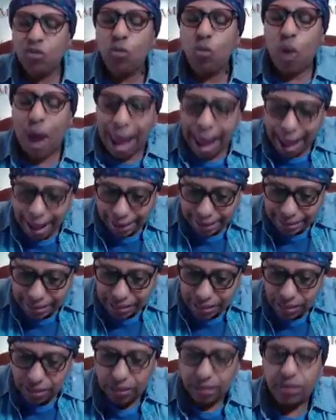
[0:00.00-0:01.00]

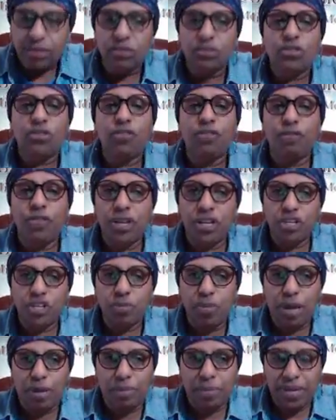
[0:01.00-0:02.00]
wax to finish
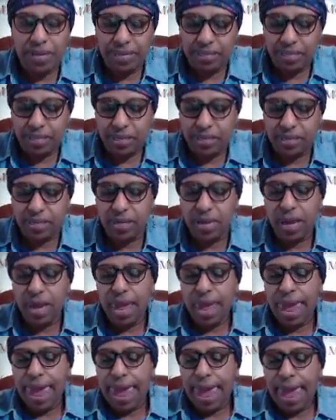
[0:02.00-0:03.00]
my pieces.
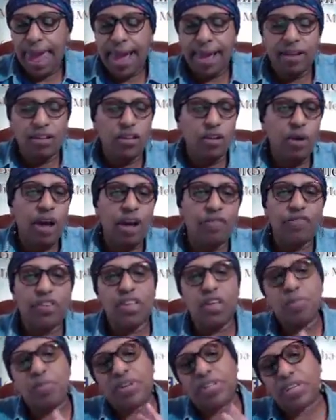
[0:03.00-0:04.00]
And, you know, after
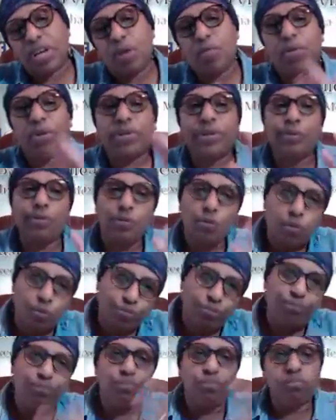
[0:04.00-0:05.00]
they've been tumbled and,
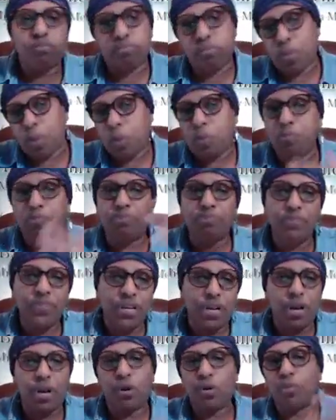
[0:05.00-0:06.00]
you
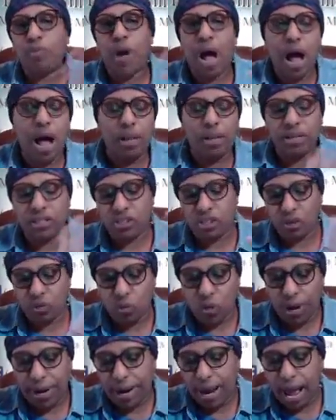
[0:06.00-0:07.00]
know, polished and
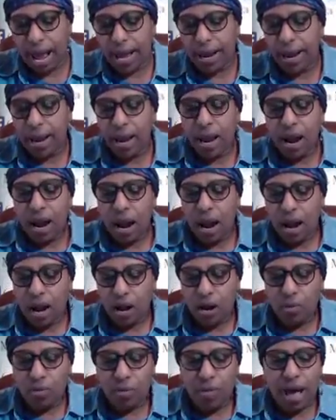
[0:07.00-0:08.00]
whatnot,
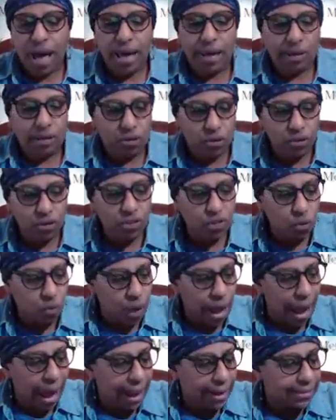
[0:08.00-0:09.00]
I use the
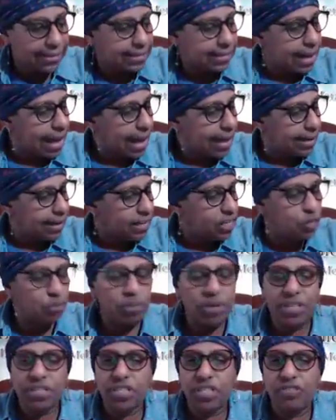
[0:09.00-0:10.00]
wax, and each
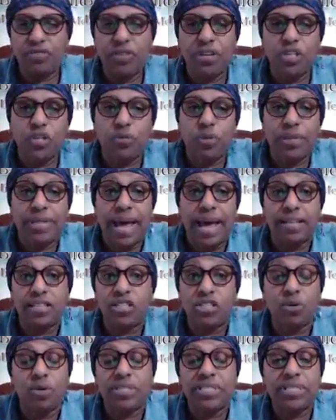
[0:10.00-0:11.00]
piece is finished with that,
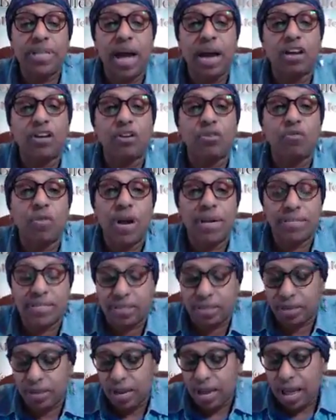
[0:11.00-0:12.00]
so it's not going to
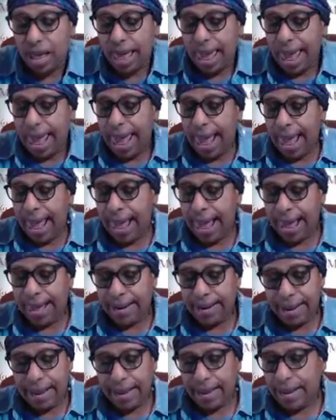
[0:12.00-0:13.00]
rust.
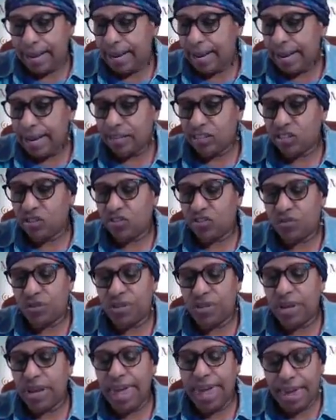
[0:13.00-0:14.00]
And
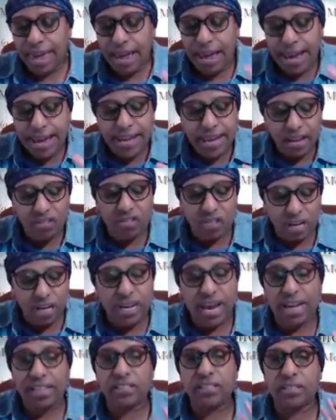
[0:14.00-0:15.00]
it gives it a
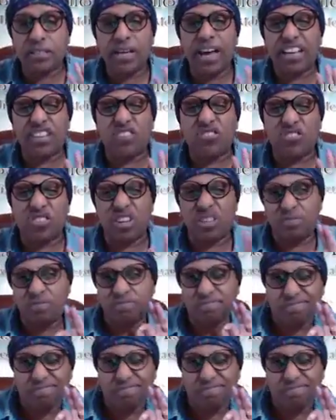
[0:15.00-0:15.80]
nice extra